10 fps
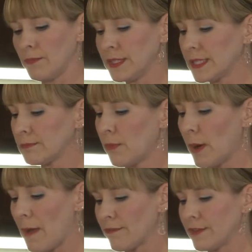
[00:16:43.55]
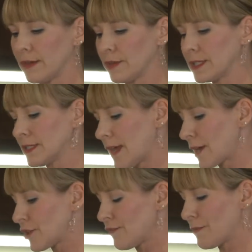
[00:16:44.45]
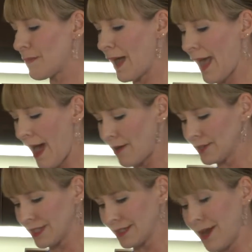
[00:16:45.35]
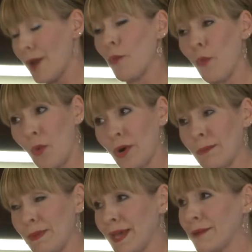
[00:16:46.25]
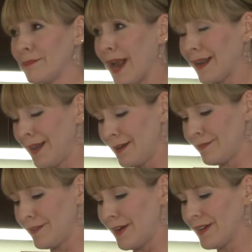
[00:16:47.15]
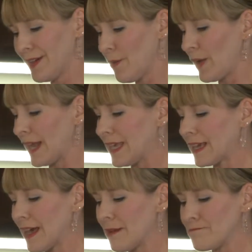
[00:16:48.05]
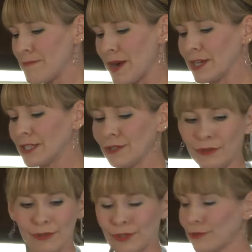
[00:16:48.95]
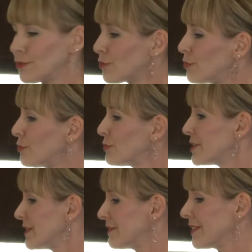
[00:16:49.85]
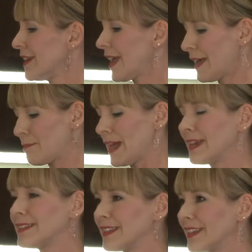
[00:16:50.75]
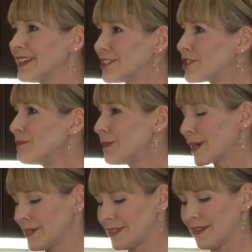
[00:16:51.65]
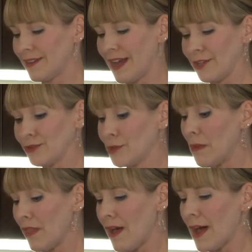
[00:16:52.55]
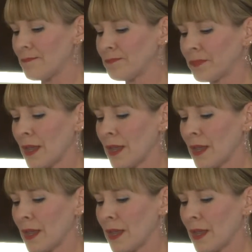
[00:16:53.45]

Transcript: This is one of my favorites. It's actually from my house. It's kind of worn a bit, but I love when I get kind of married to certain tools and pans of the kitchen because I use them a lot.